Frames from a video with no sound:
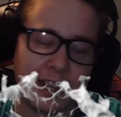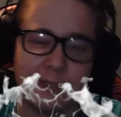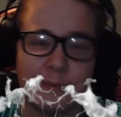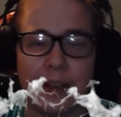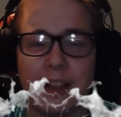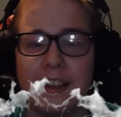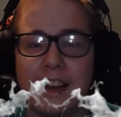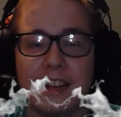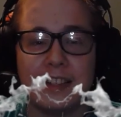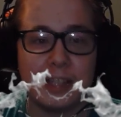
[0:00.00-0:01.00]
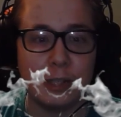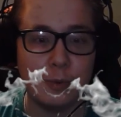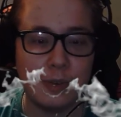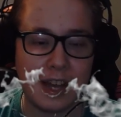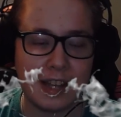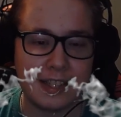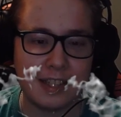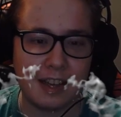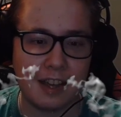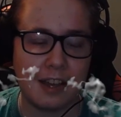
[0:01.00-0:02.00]
bell, and I'll see you next
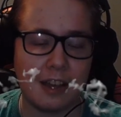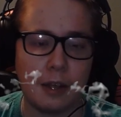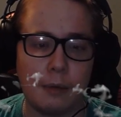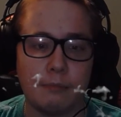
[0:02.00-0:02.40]
time.